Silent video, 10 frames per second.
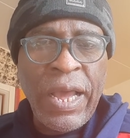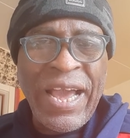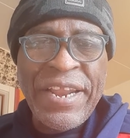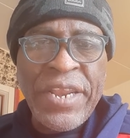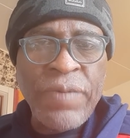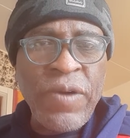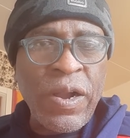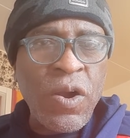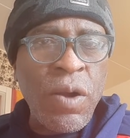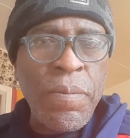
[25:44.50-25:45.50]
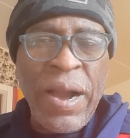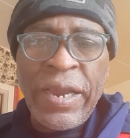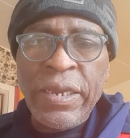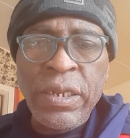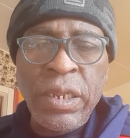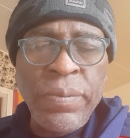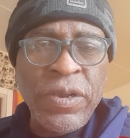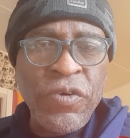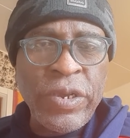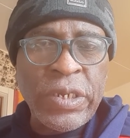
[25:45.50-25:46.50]
and never come back in
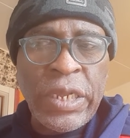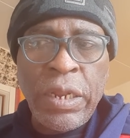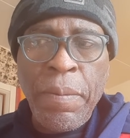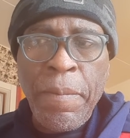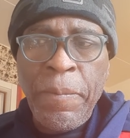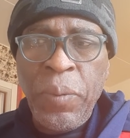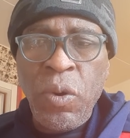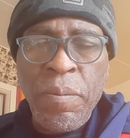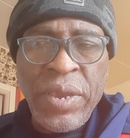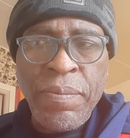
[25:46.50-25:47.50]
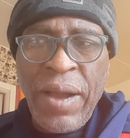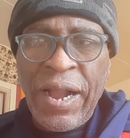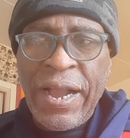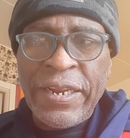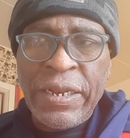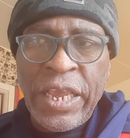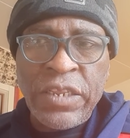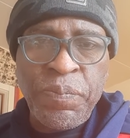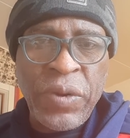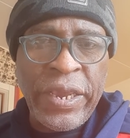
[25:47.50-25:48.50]
immigration. They put me back on the
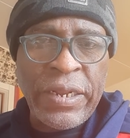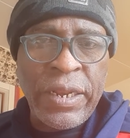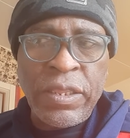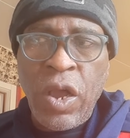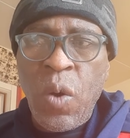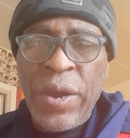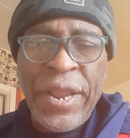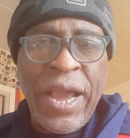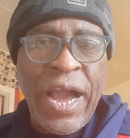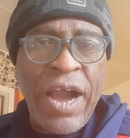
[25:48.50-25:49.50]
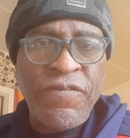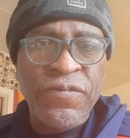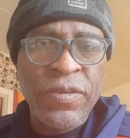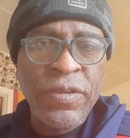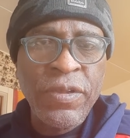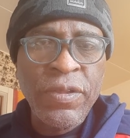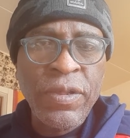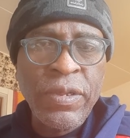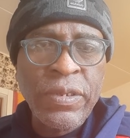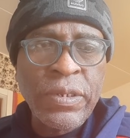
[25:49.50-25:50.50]
next plane, next hour and a half.
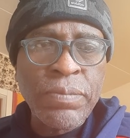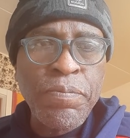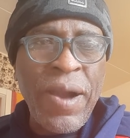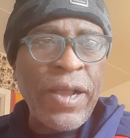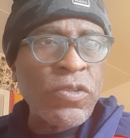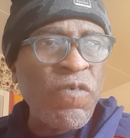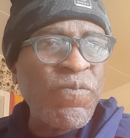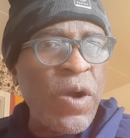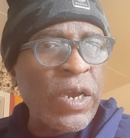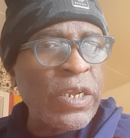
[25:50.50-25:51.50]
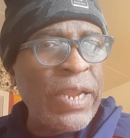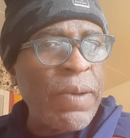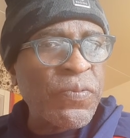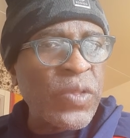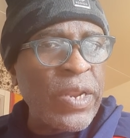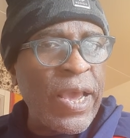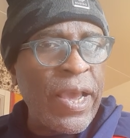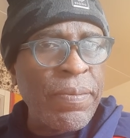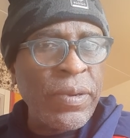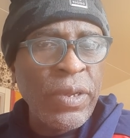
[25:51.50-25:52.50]
Back to fucking
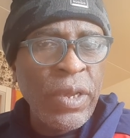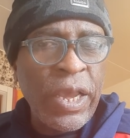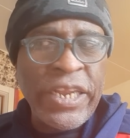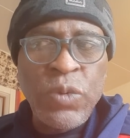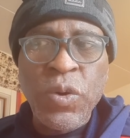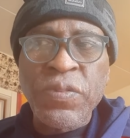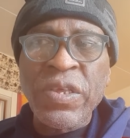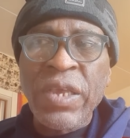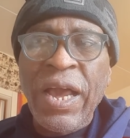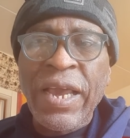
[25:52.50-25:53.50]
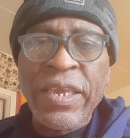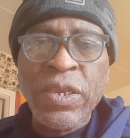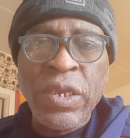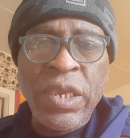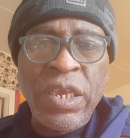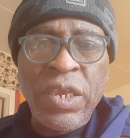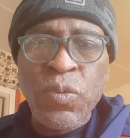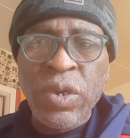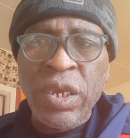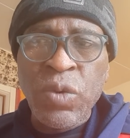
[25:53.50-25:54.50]
Amsterdam. And he was
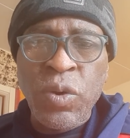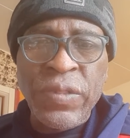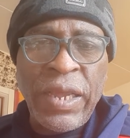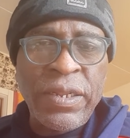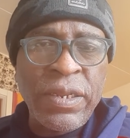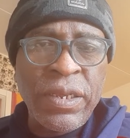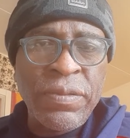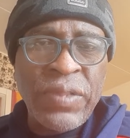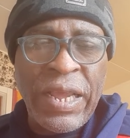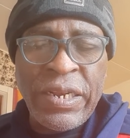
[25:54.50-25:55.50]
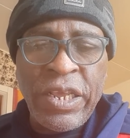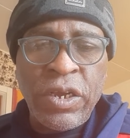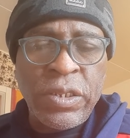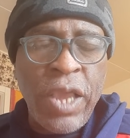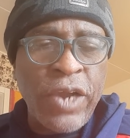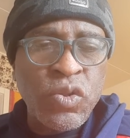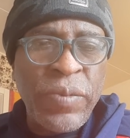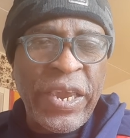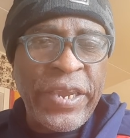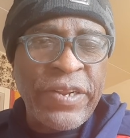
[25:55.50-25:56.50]
at San Diego talking to
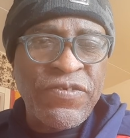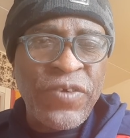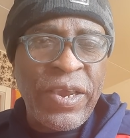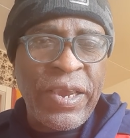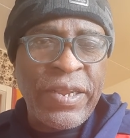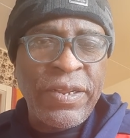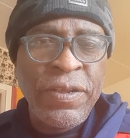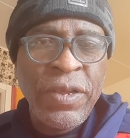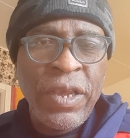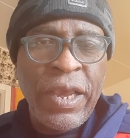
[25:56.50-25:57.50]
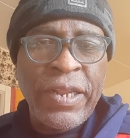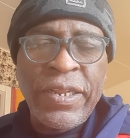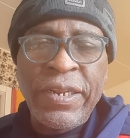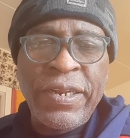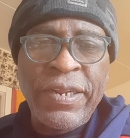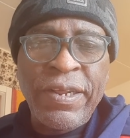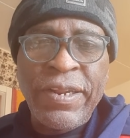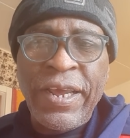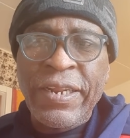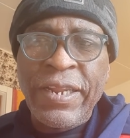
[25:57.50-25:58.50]
Makeda Dread. And
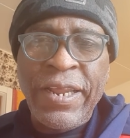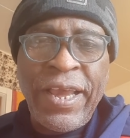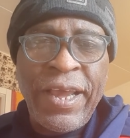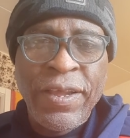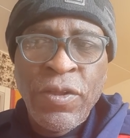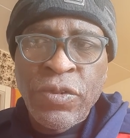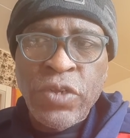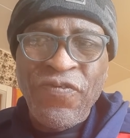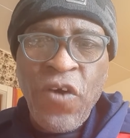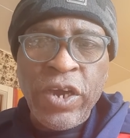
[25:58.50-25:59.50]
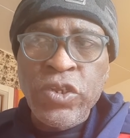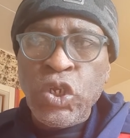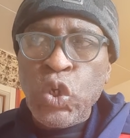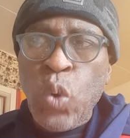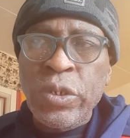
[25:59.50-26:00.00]
the fucking show